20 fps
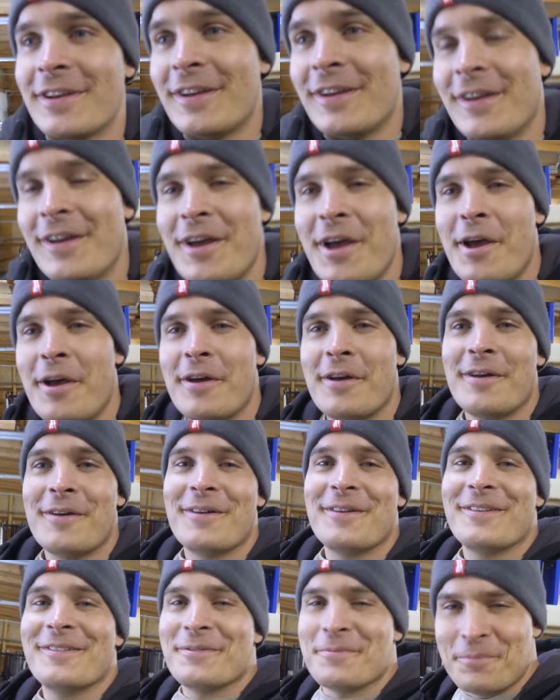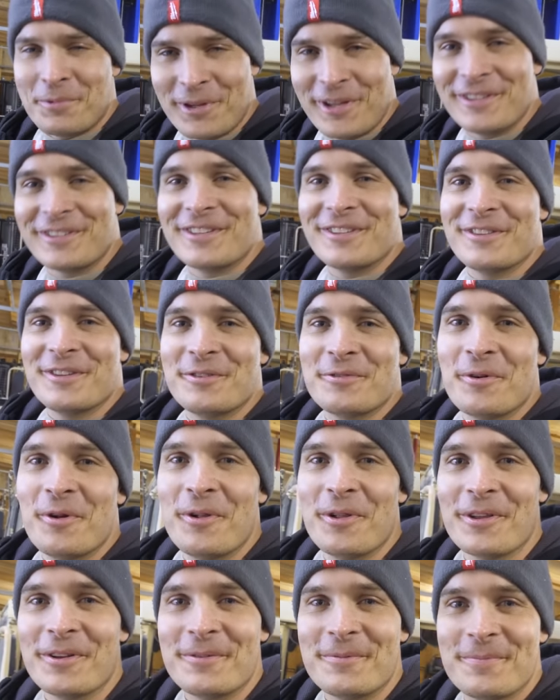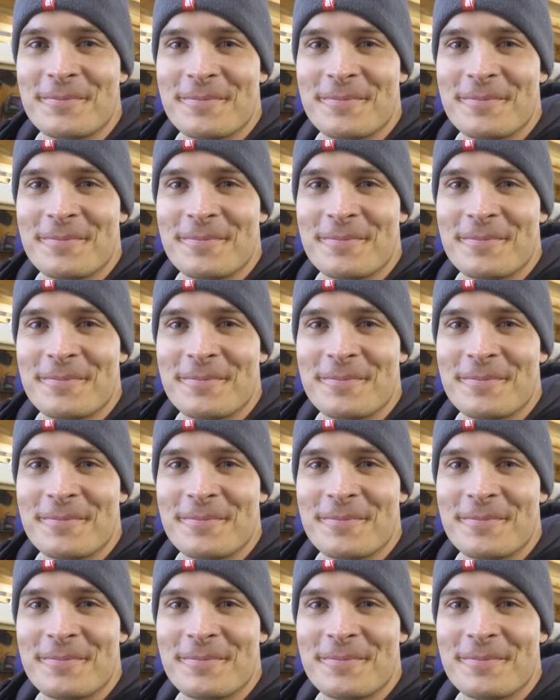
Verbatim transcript: but let's get this rolling.